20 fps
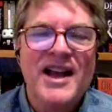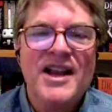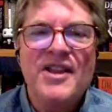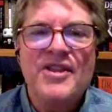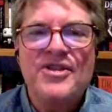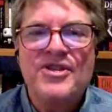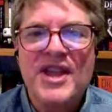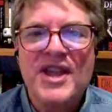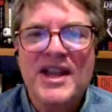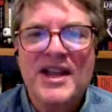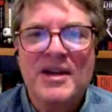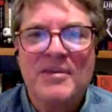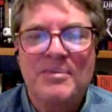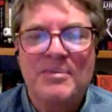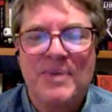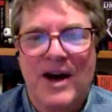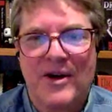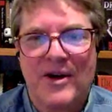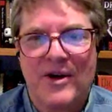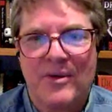of think
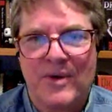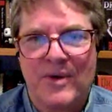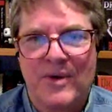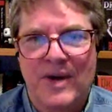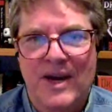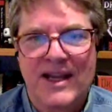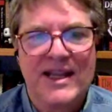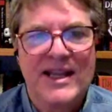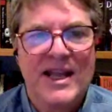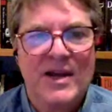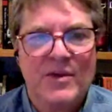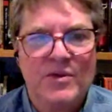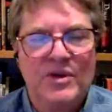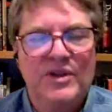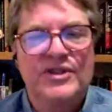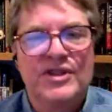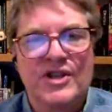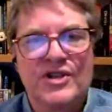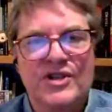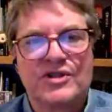about it, Rick, and then we'll
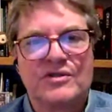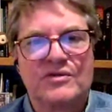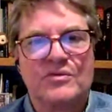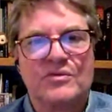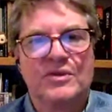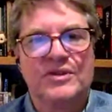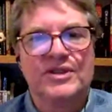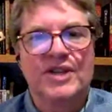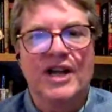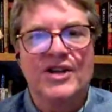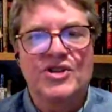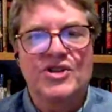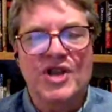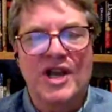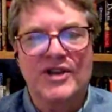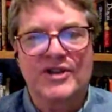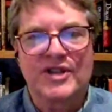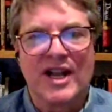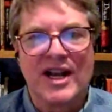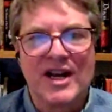just we'll
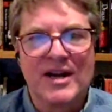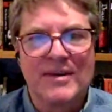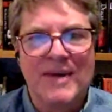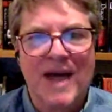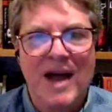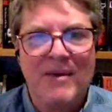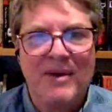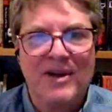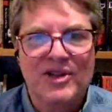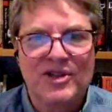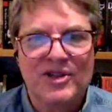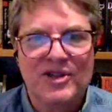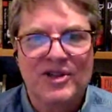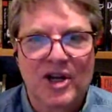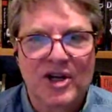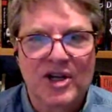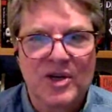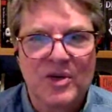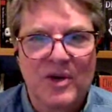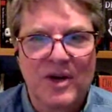digest. I don't know how much longer
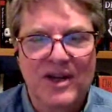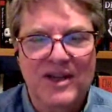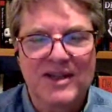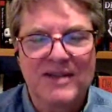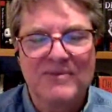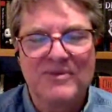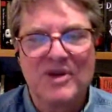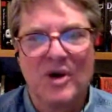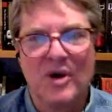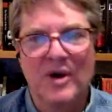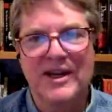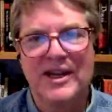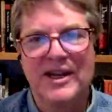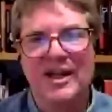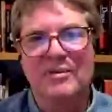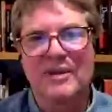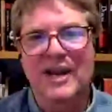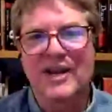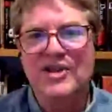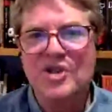you want to keep going here,
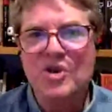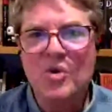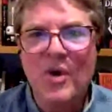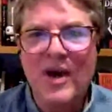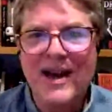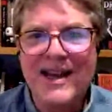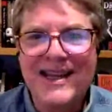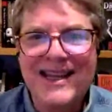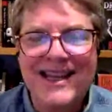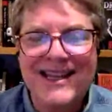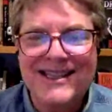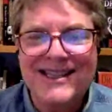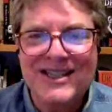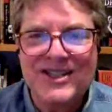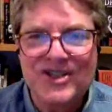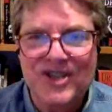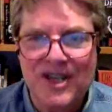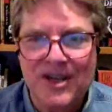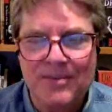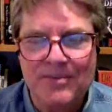but I do want to get this
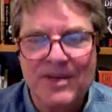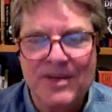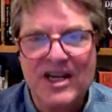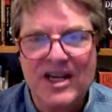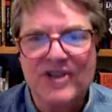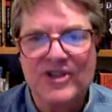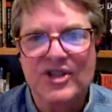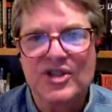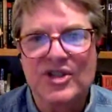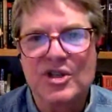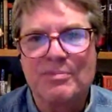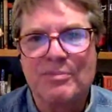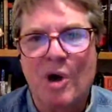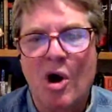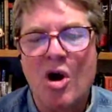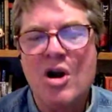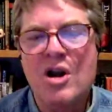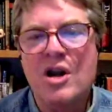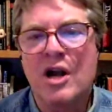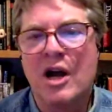in because it's a
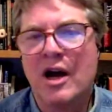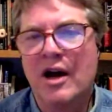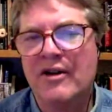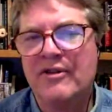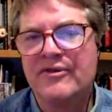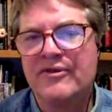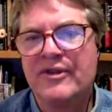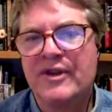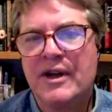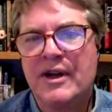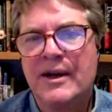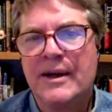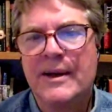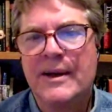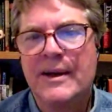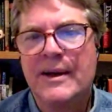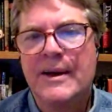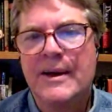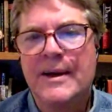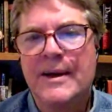part of
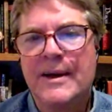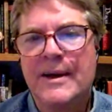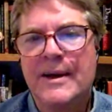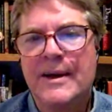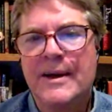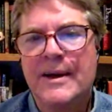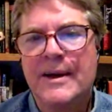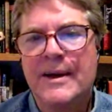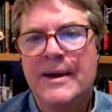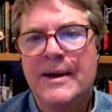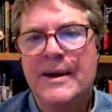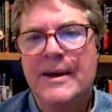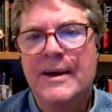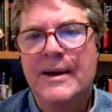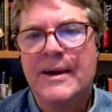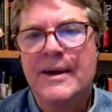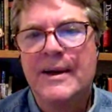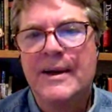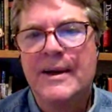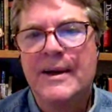Bram
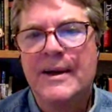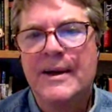Stoker